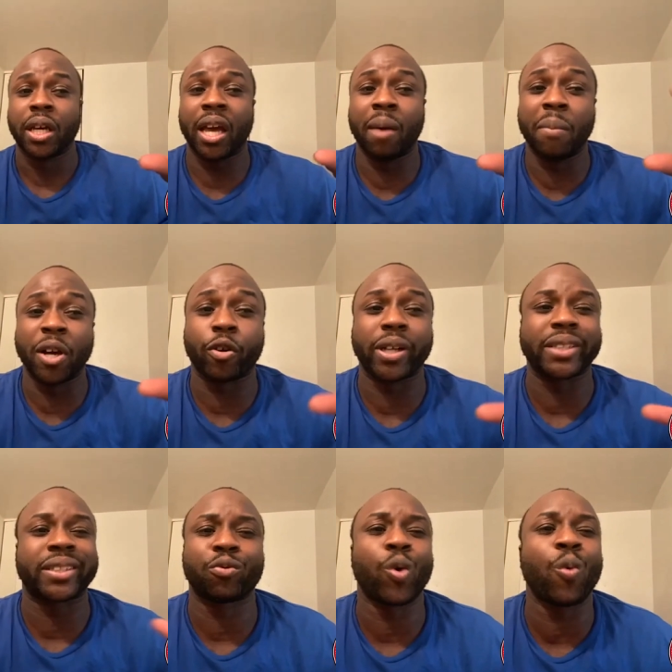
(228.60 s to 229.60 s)

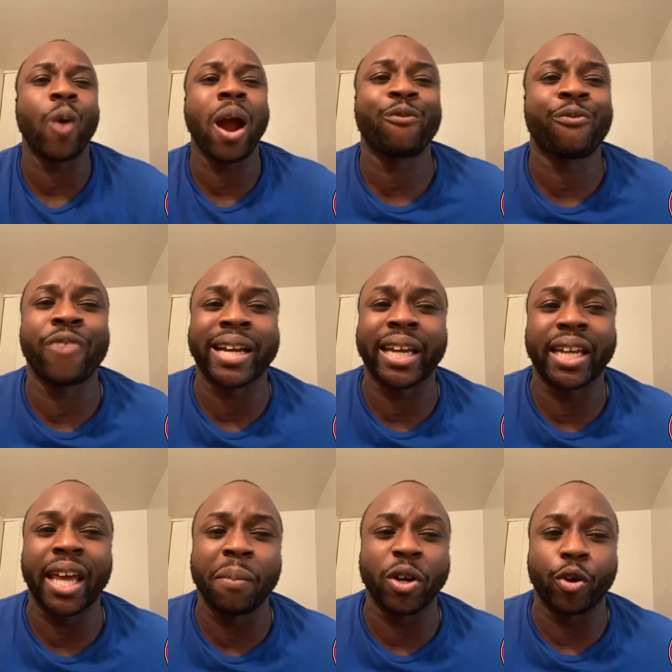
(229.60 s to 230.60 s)
Immigrants, we weren't fucking
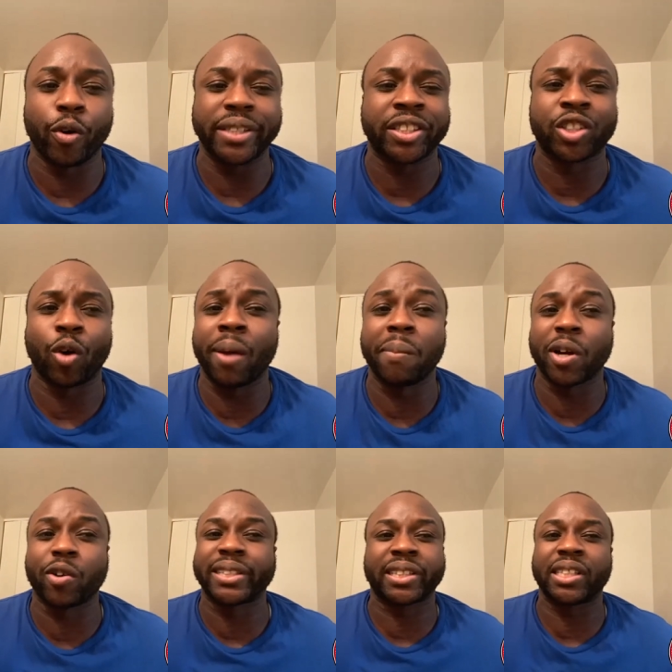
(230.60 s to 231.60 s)
immigrants. So
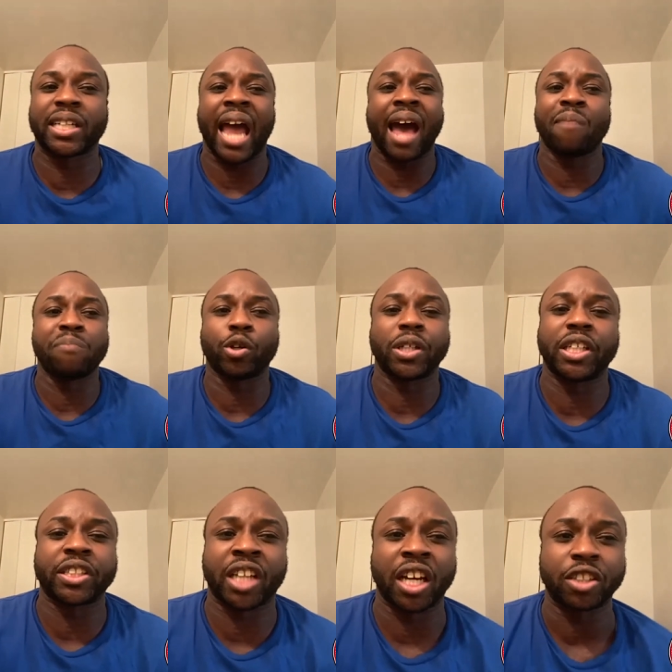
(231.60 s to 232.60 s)
immigrants did not build
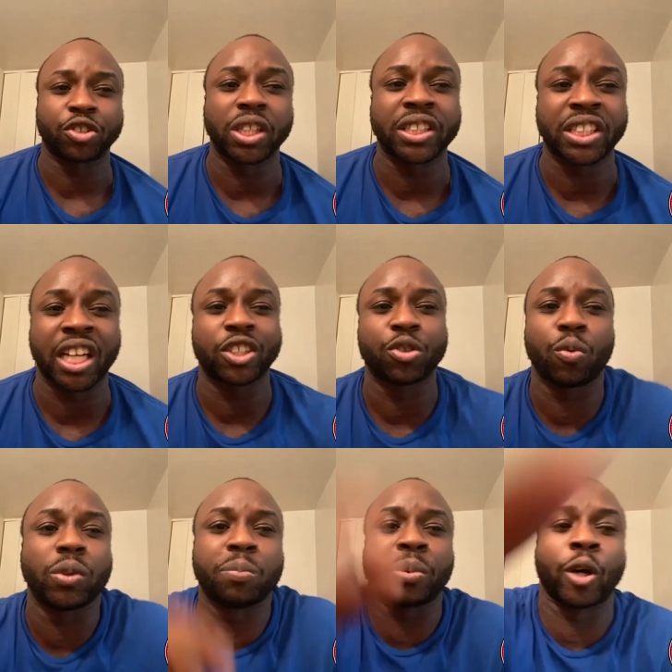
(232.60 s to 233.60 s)
this country. This country
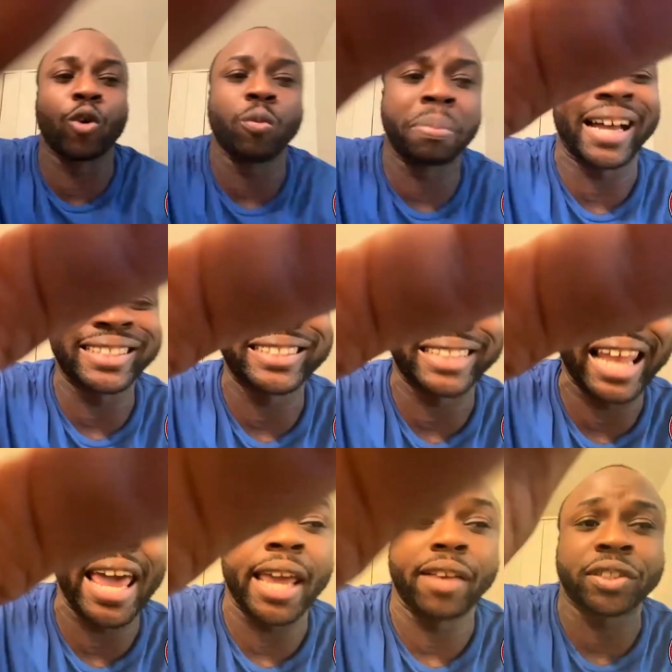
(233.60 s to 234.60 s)
was built by
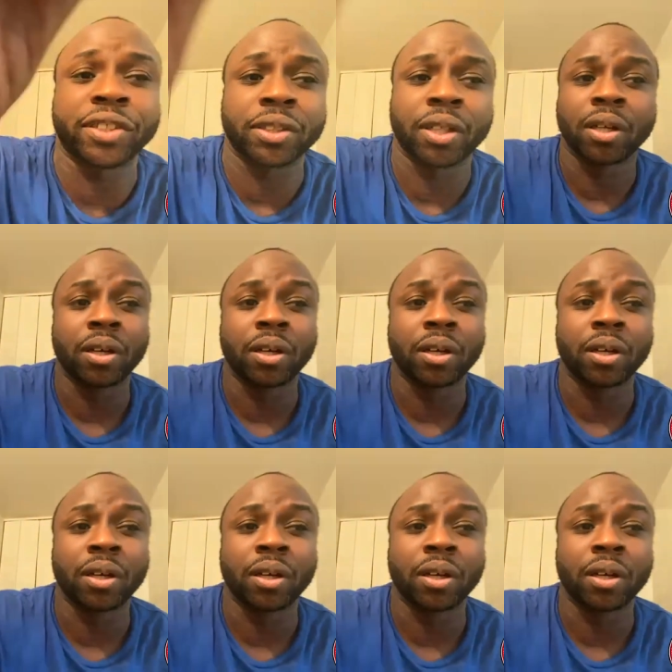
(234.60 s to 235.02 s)
slaves.